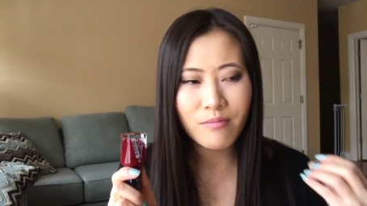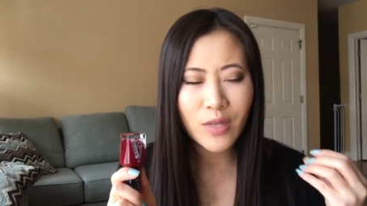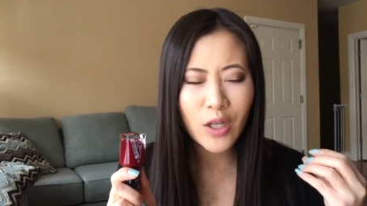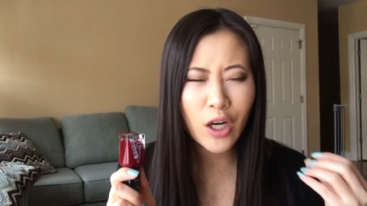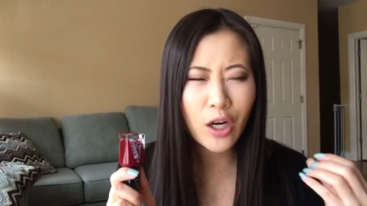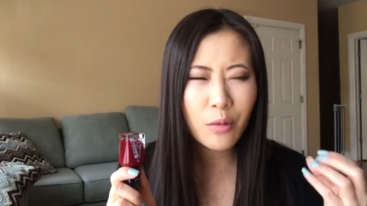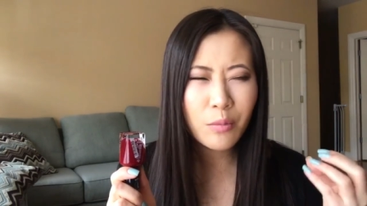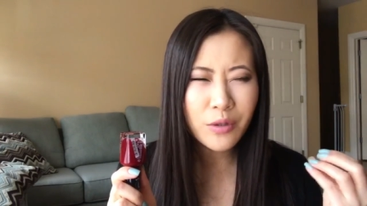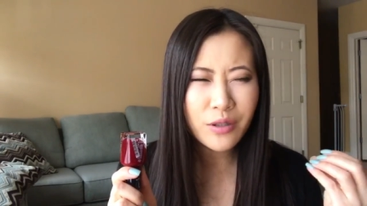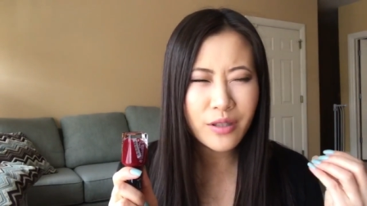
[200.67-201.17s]

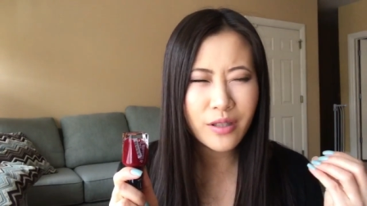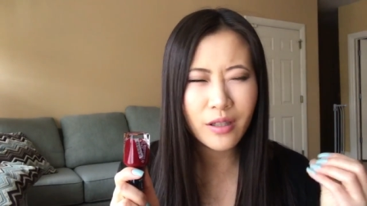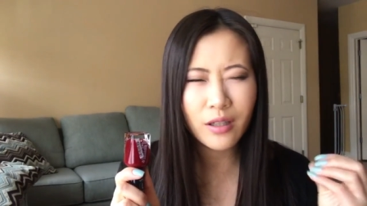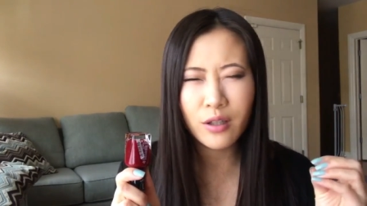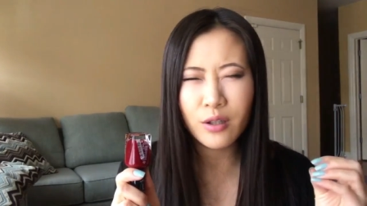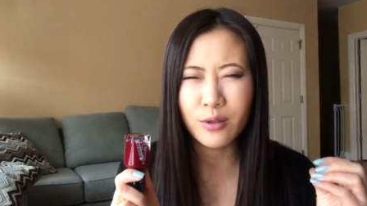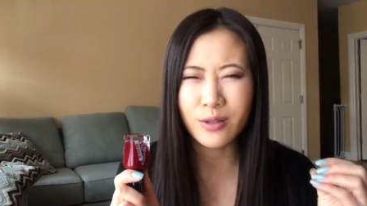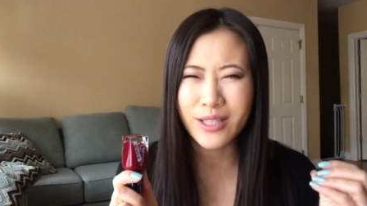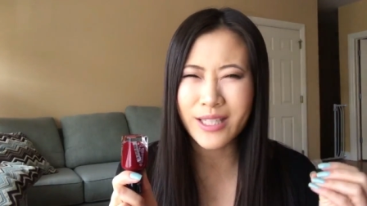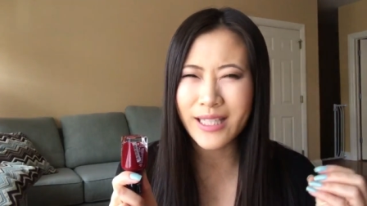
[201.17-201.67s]
almost a
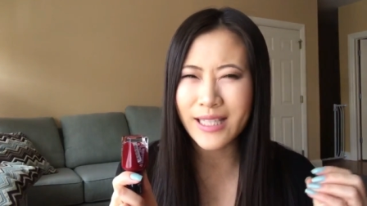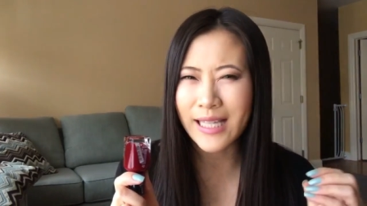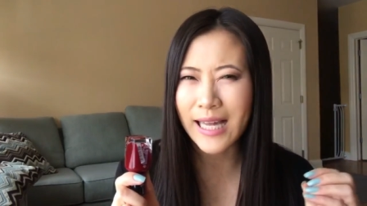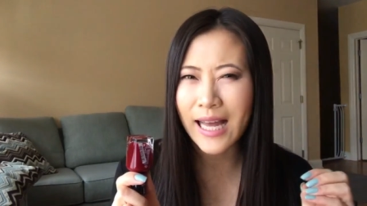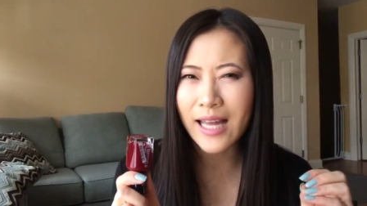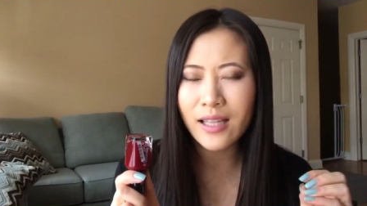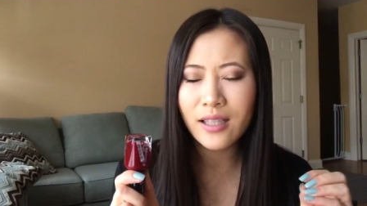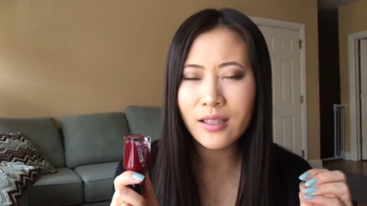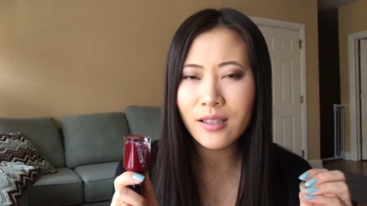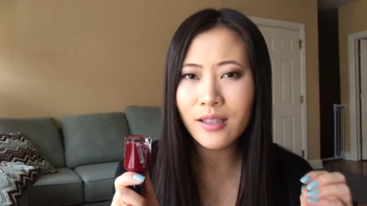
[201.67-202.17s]
little
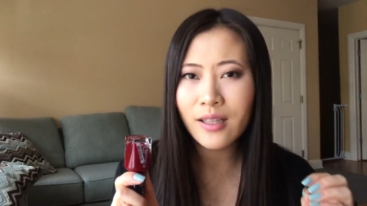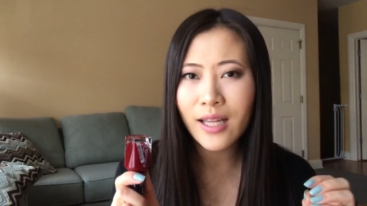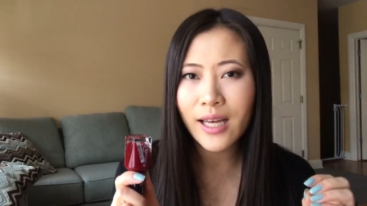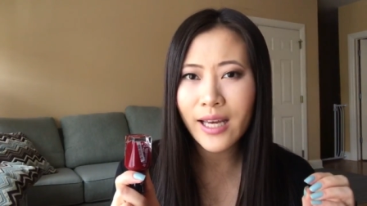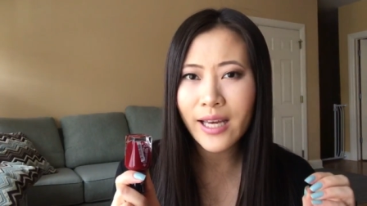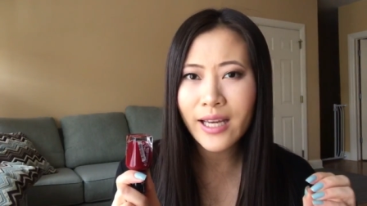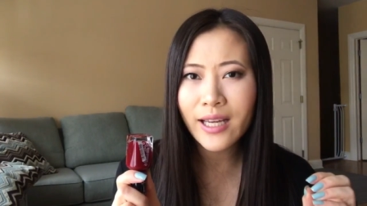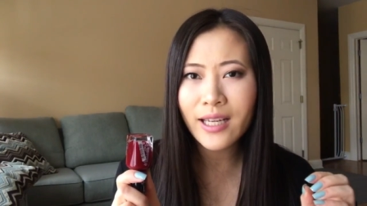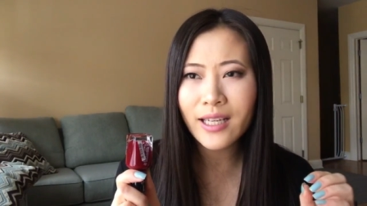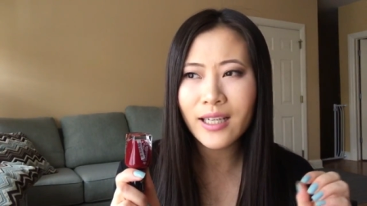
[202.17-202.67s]

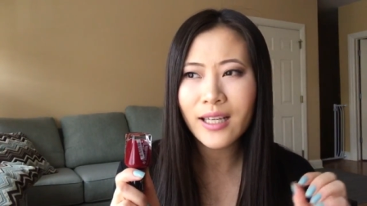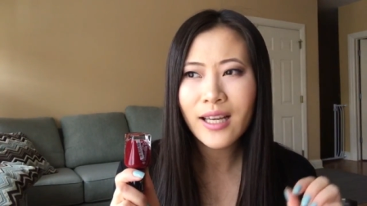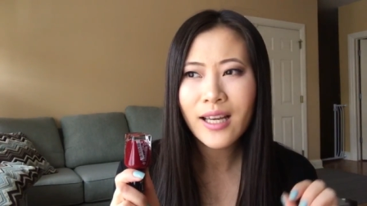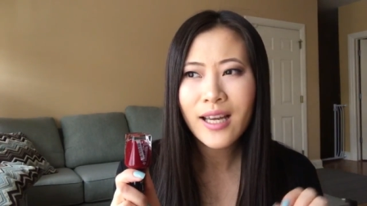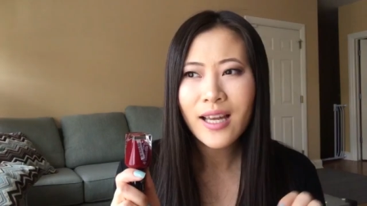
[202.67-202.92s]
satin-like.